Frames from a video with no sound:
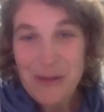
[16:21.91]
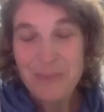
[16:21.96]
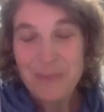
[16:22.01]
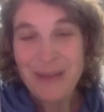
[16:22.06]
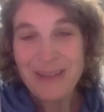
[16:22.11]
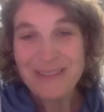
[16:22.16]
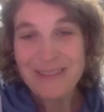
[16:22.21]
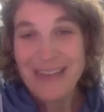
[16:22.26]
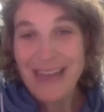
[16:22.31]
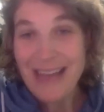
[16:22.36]

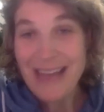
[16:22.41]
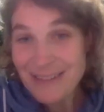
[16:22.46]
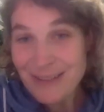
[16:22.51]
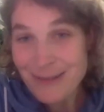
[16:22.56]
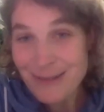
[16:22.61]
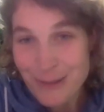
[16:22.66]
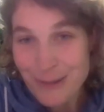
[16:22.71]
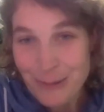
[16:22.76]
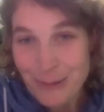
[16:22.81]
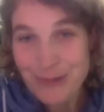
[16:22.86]
but the
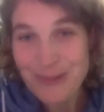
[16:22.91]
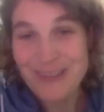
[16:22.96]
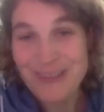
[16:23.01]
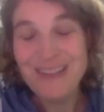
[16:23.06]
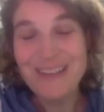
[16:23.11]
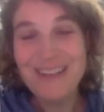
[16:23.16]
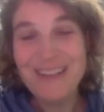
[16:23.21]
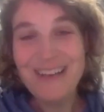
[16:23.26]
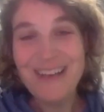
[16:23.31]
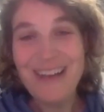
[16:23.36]
attitude
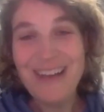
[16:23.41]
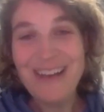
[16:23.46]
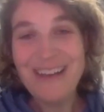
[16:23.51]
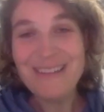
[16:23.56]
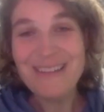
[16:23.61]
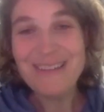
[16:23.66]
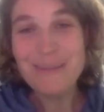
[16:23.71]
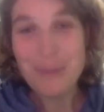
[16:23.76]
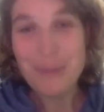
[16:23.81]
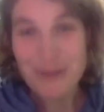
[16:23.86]

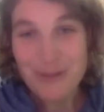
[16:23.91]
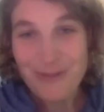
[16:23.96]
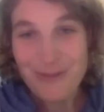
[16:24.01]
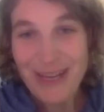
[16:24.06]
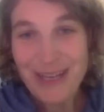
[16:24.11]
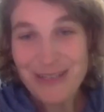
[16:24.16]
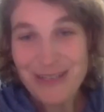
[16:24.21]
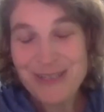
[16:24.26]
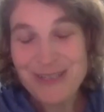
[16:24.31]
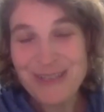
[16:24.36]
and the
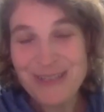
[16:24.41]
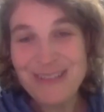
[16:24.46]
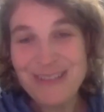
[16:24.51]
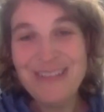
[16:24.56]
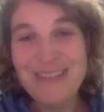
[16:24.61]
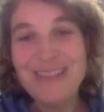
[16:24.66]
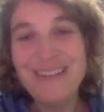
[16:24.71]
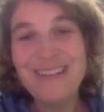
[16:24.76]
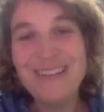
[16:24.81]
motivation